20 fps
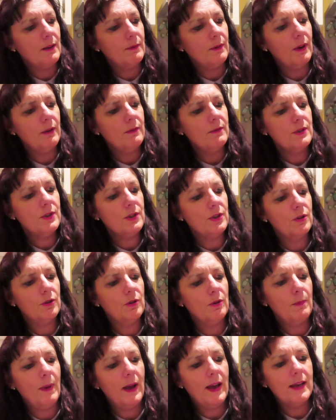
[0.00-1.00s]
I'm going
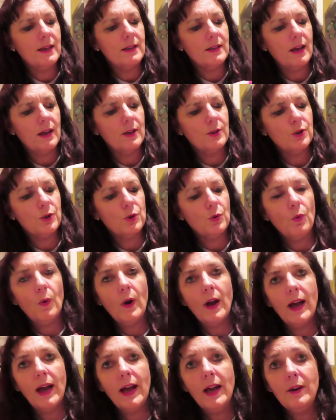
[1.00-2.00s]
to paint a
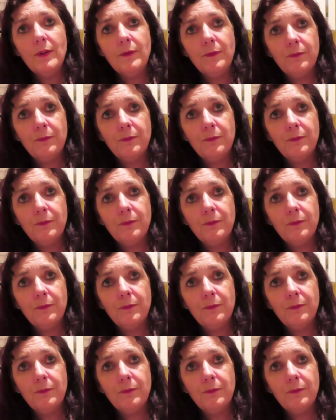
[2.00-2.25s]
square